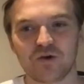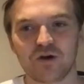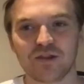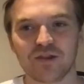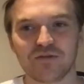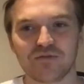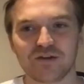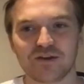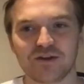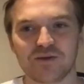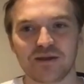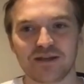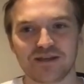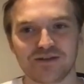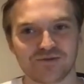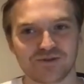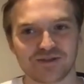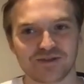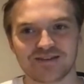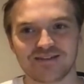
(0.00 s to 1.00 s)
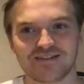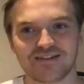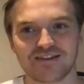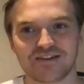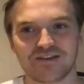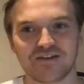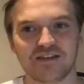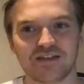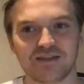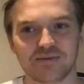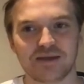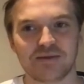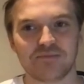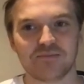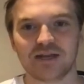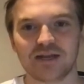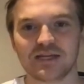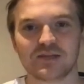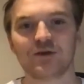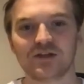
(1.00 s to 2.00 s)
are the fundamentals that you need to get in
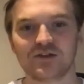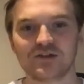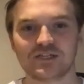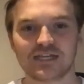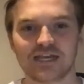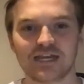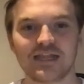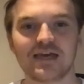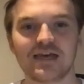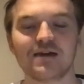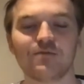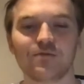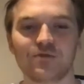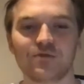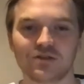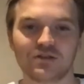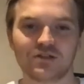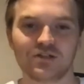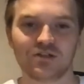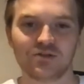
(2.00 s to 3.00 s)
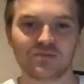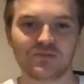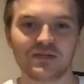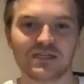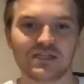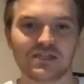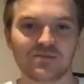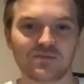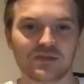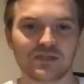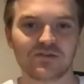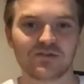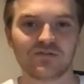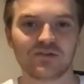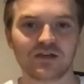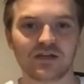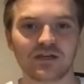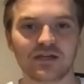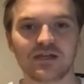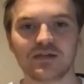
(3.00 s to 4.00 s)
place? When you say that, what do you mean
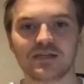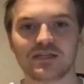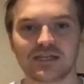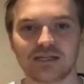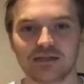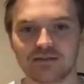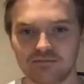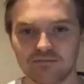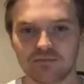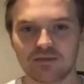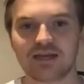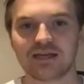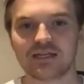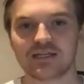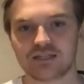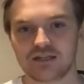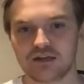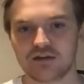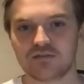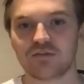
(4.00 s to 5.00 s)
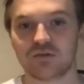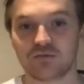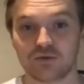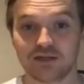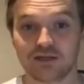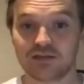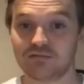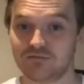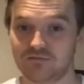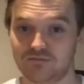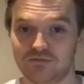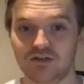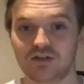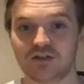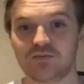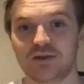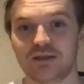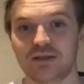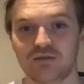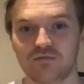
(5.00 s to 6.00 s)
specifically? Is it that stuff that we
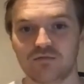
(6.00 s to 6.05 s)
just went